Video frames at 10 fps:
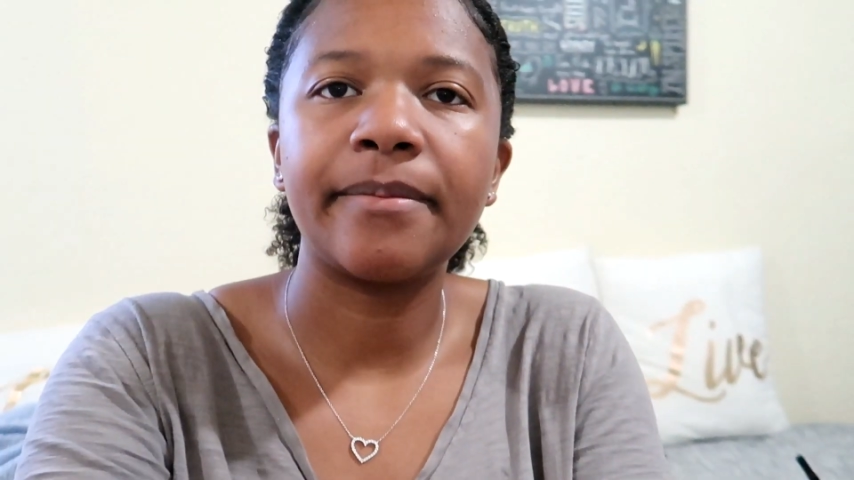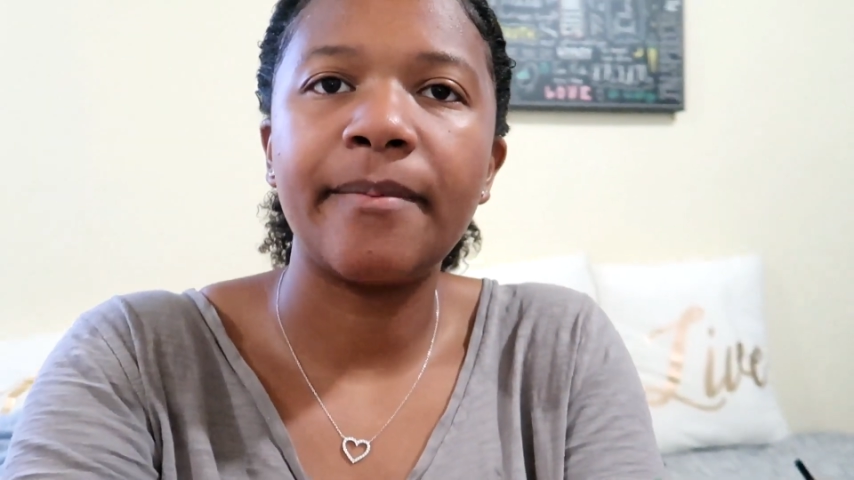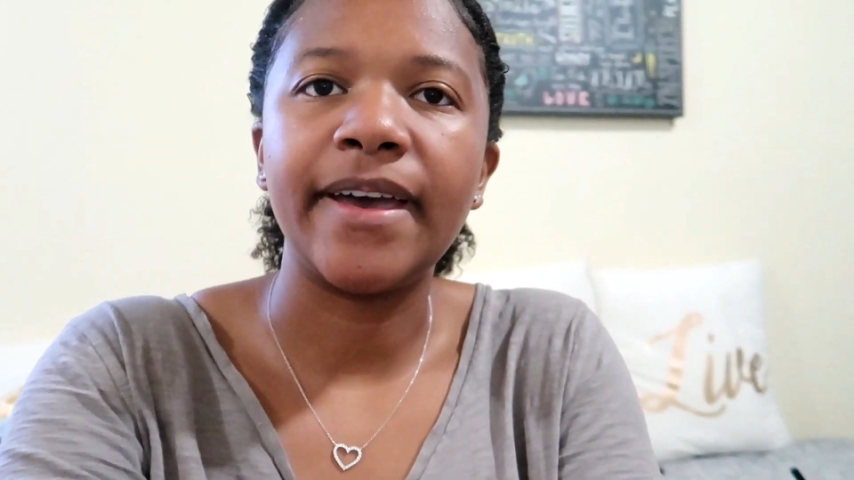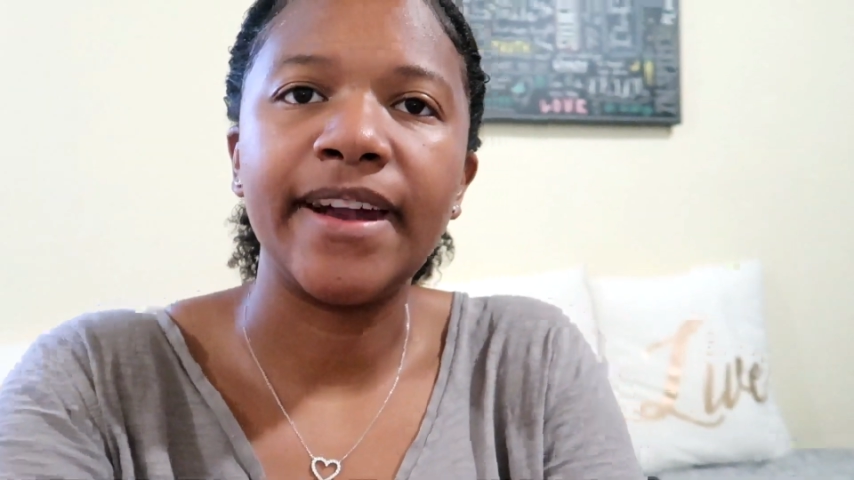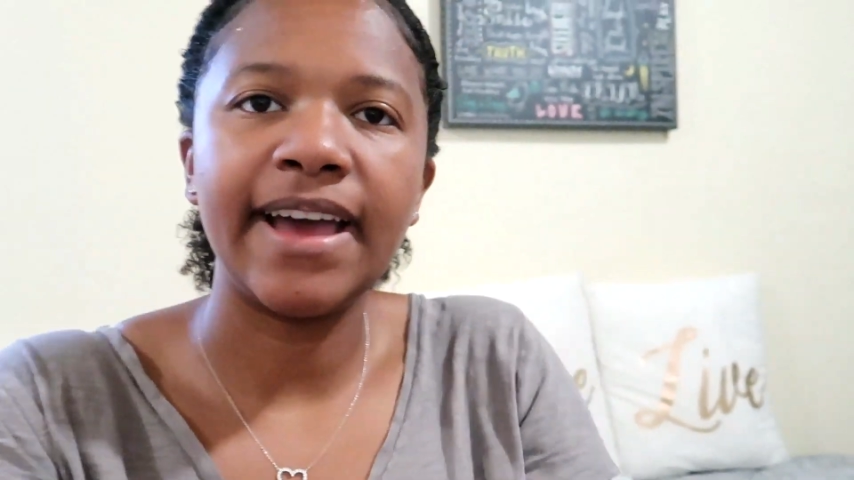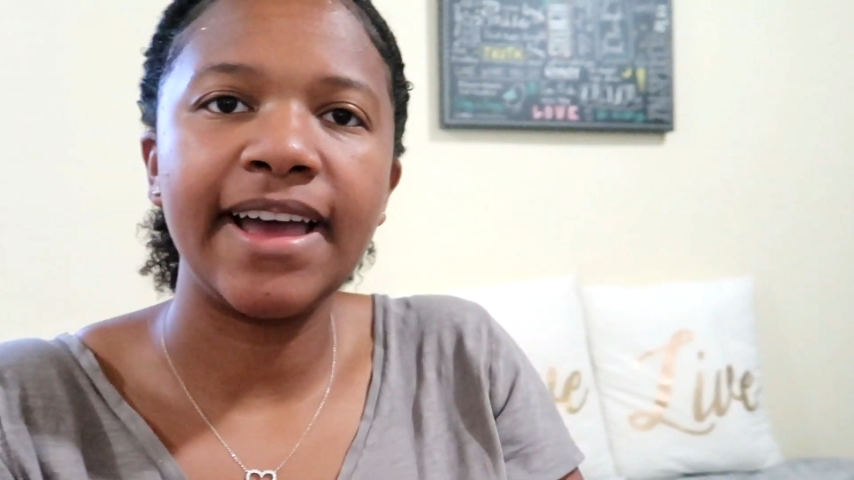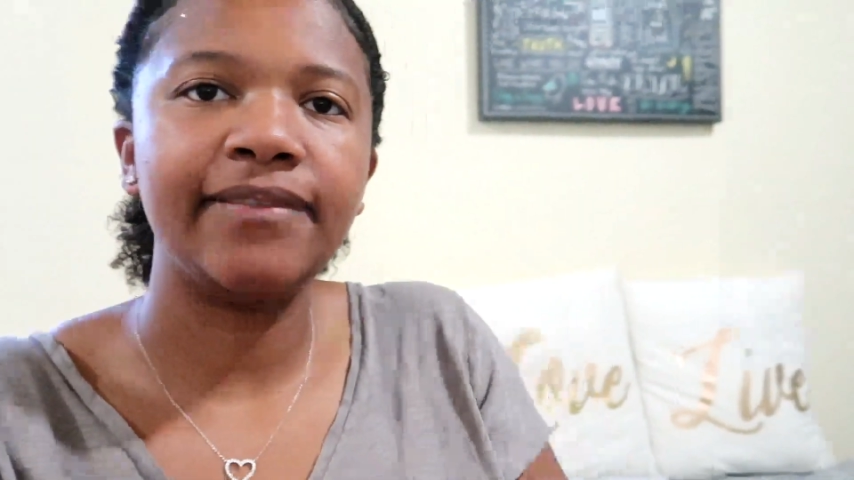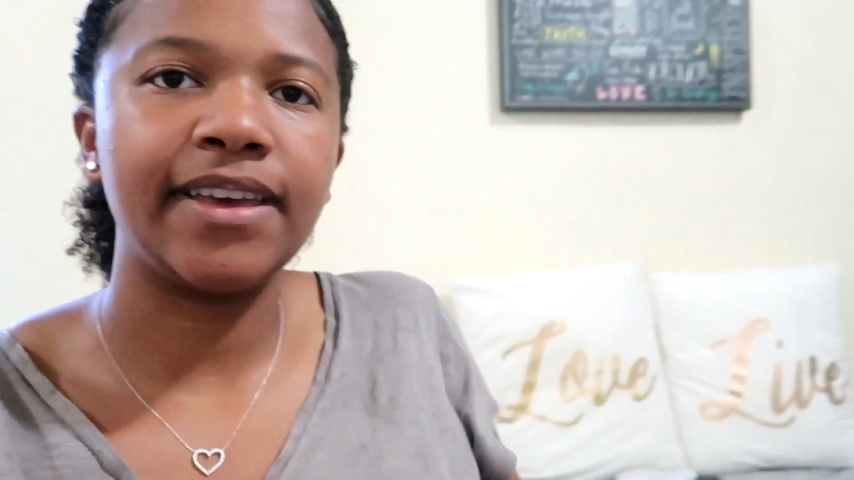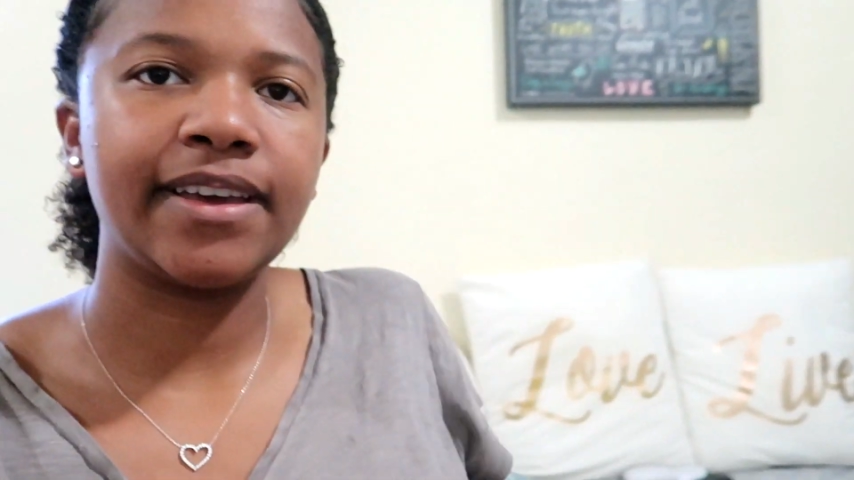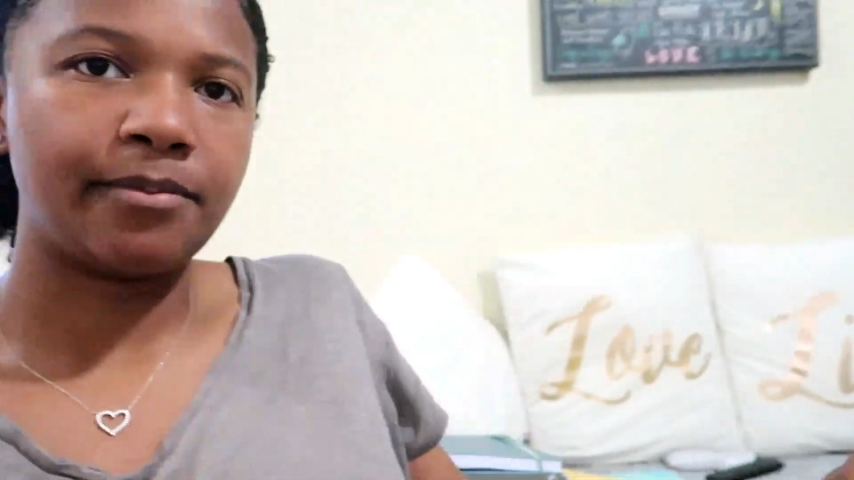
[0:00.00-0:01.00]
my bed. I
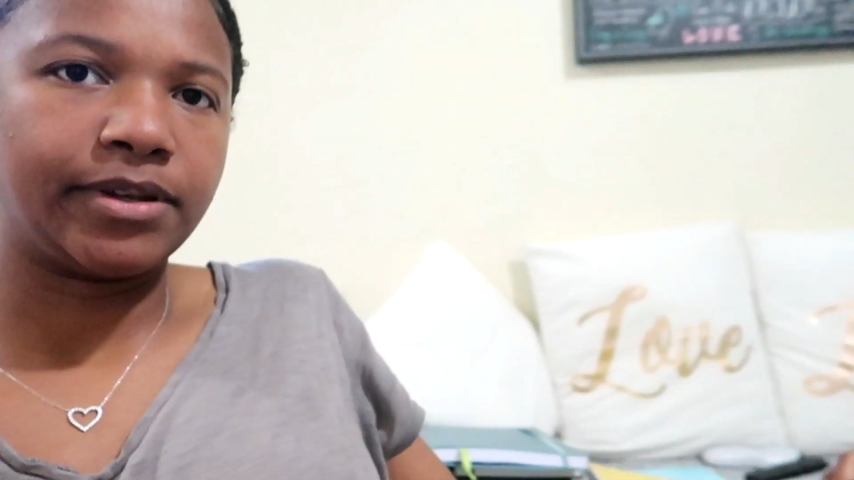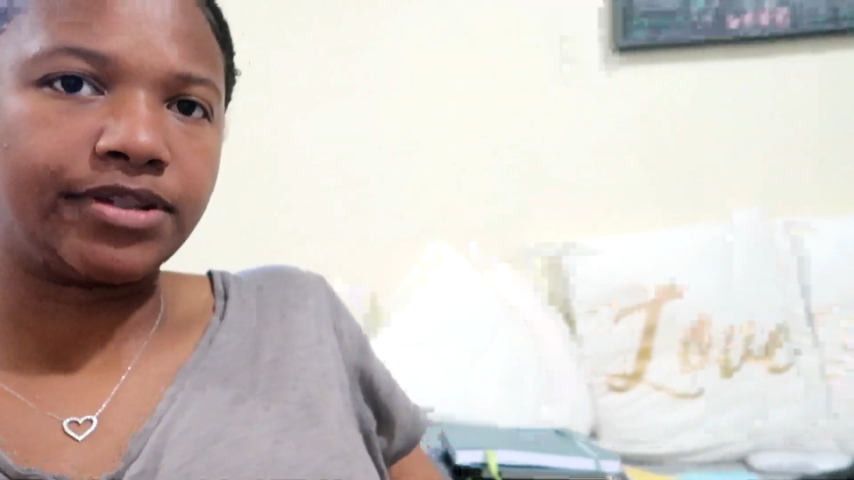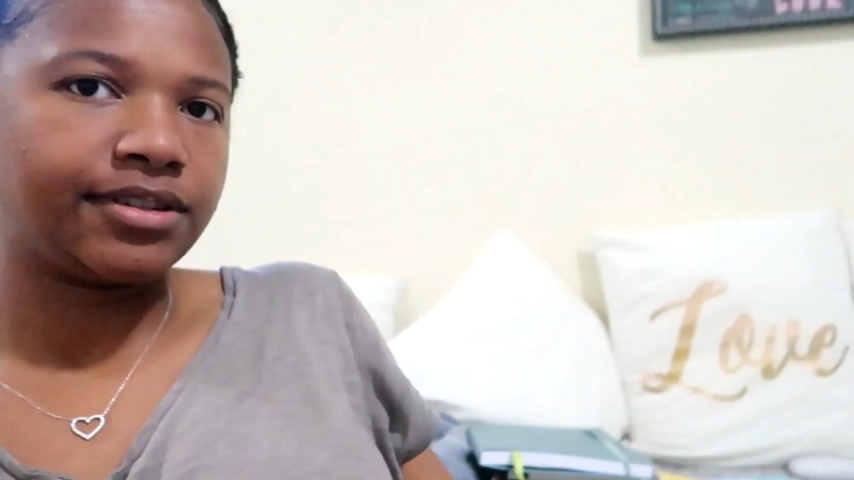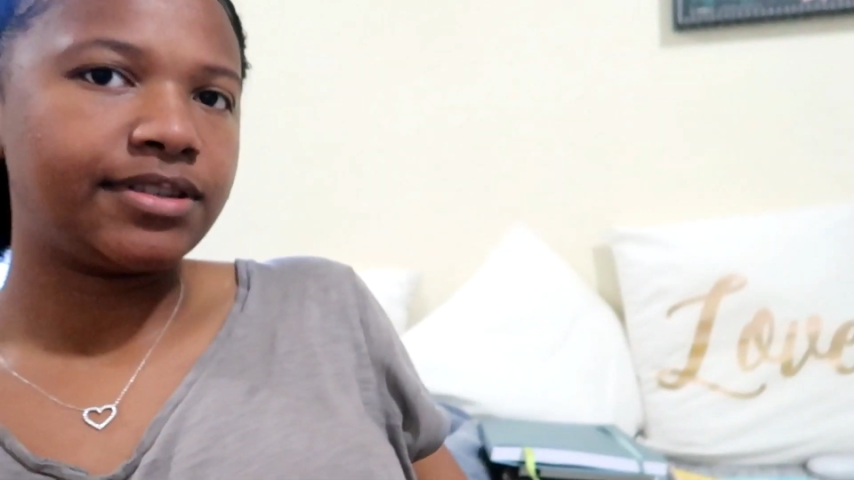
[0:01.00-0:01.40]
have like a bunch